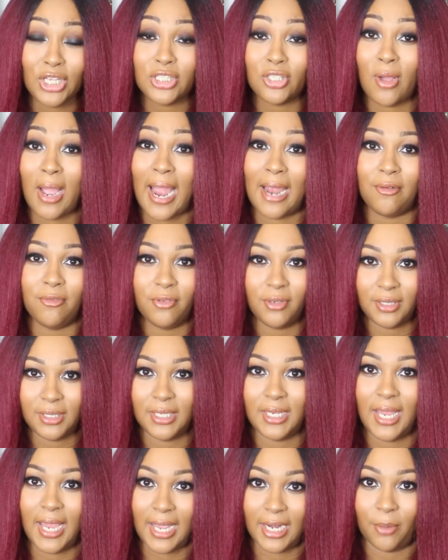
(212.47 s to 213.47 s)
so I
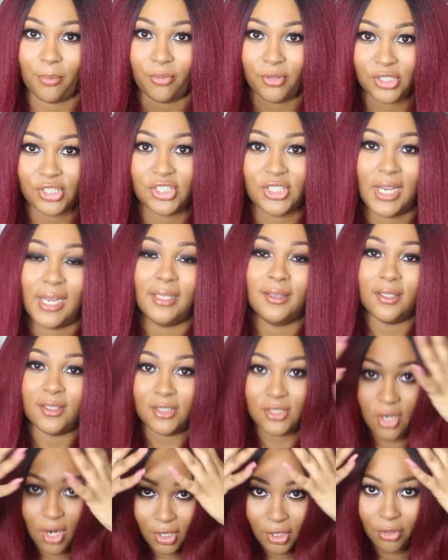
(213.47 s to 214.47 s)
really can appreciate
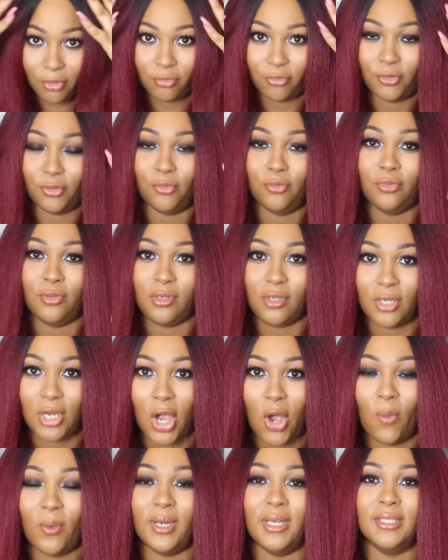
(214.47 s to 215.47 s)
the darker root
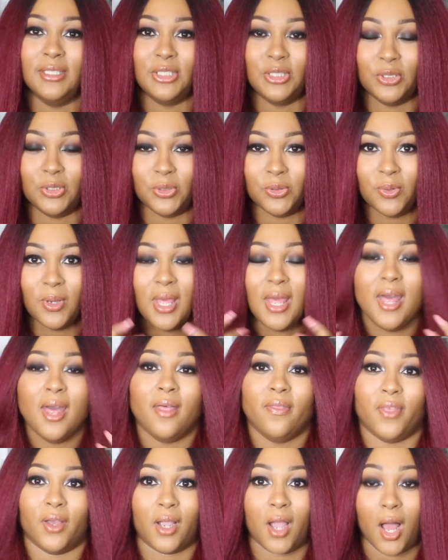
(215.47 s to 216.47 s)
going into
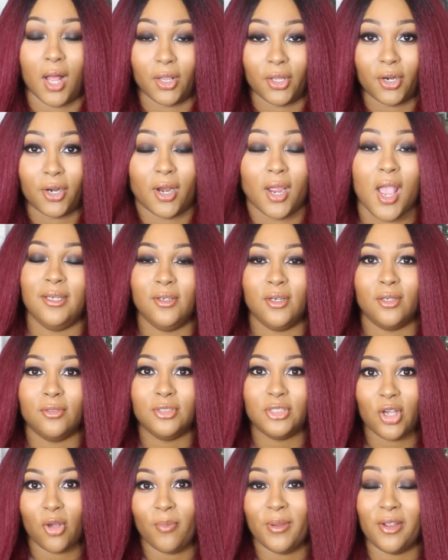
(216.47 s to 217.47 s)
the color. And you
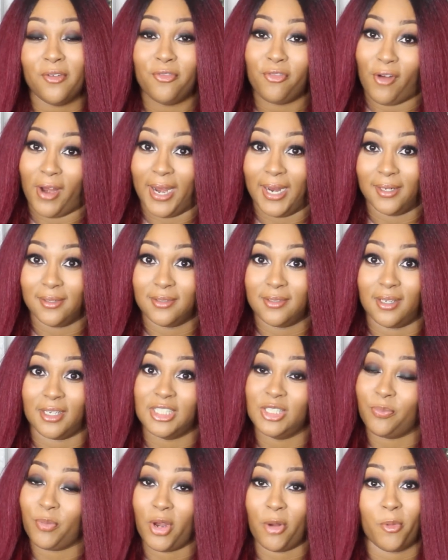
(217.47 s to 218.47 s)
know, don't be afraid to
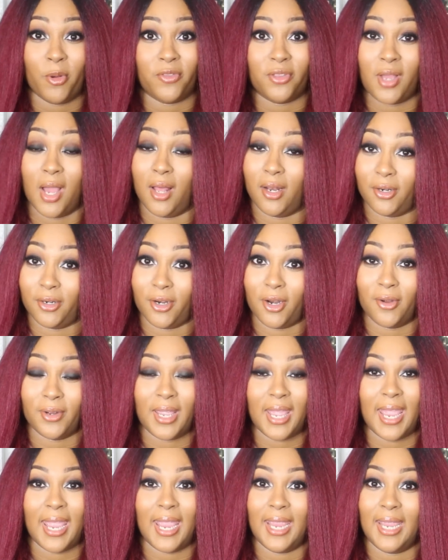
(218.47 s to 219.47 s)
experiment with color,
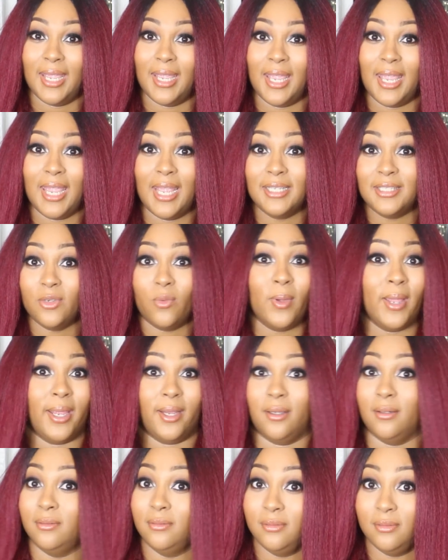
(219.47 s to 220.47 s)
okay? It's a
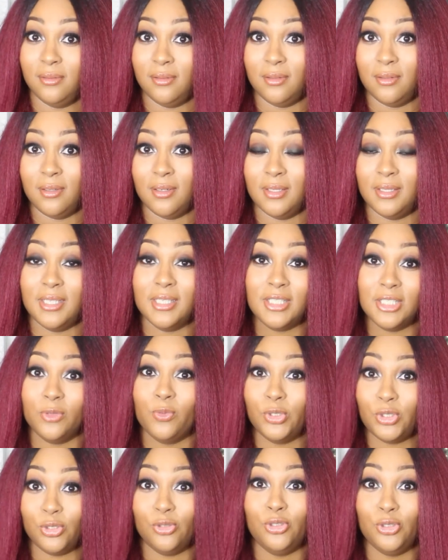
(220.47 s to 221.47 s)
wig. This is
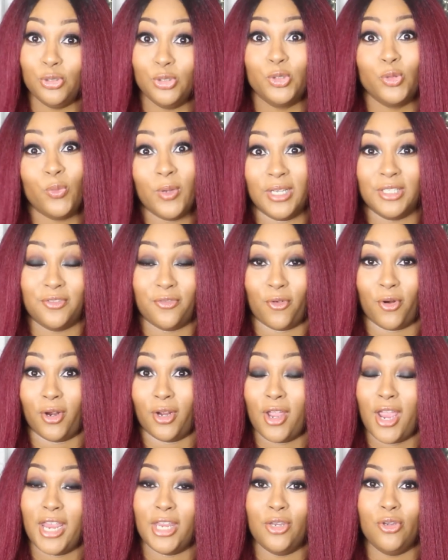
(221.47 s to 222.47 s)
what you use wigs for,
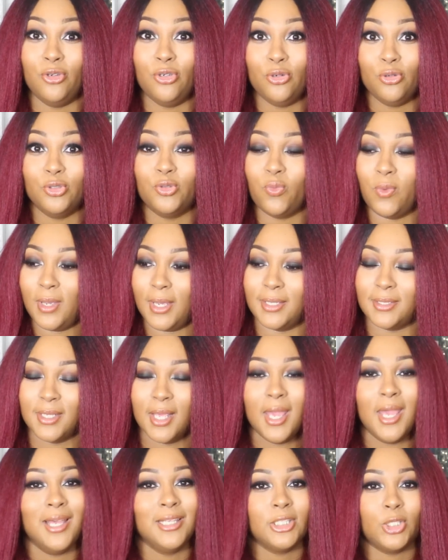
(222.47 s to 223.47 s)
okay? You use wigs
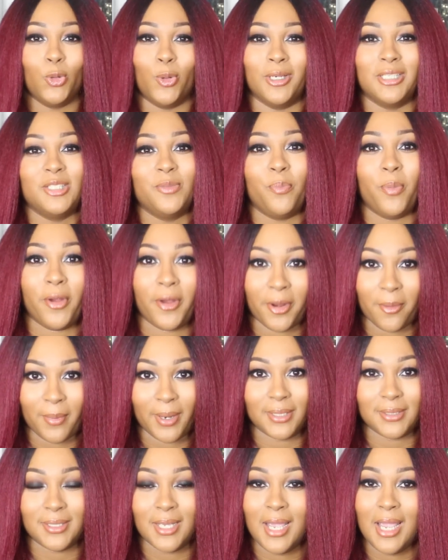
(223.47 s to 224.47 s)
to
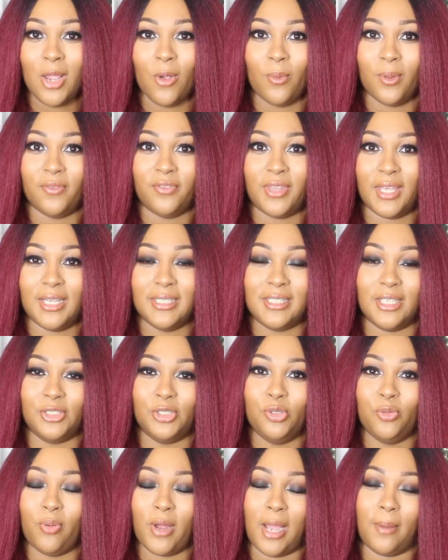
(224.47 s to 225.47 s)
experiment with things
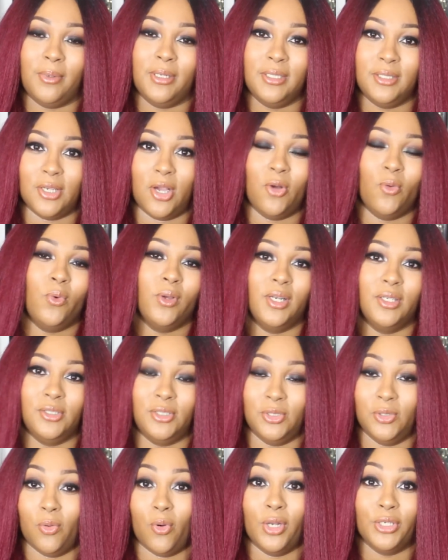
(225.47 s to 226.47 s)
that you probably don't want to
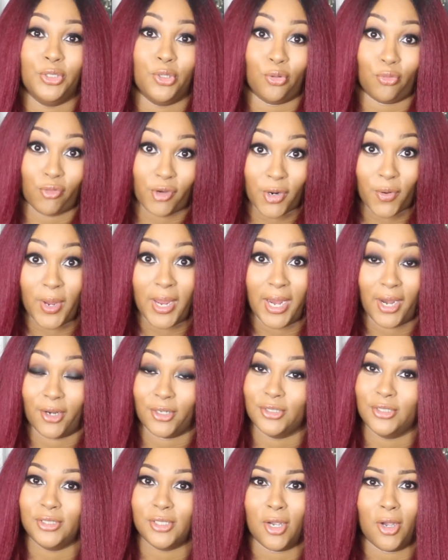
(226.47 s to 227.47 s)
do on your real
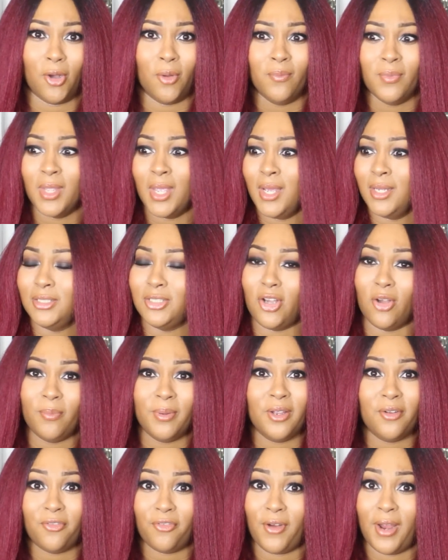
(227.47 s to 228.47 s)
hair. So don't
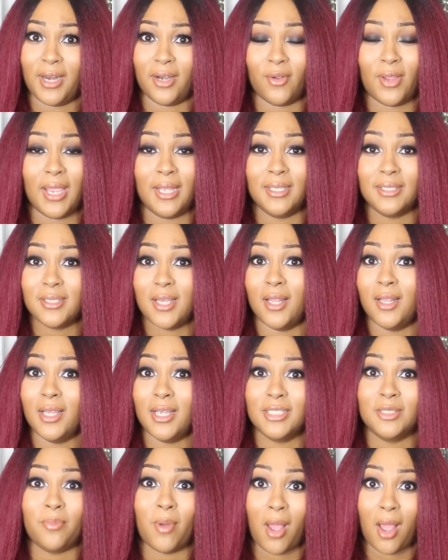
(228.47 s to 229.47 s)
be afraid, okay? This color
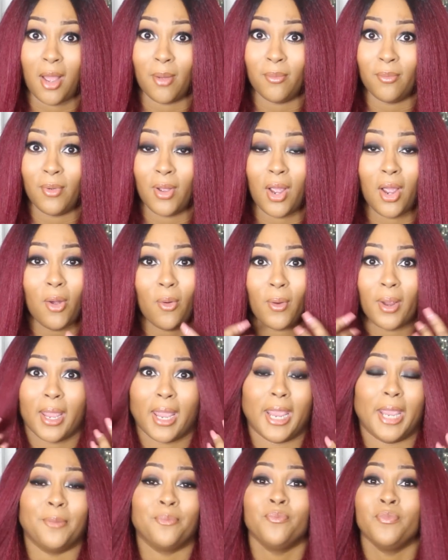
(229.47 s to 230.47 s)
is bomb,
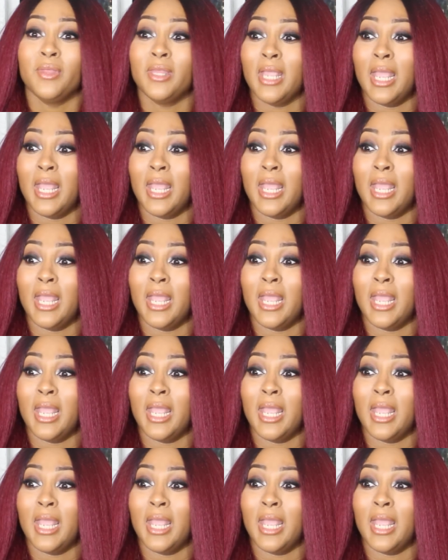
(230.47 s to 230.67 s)
okay?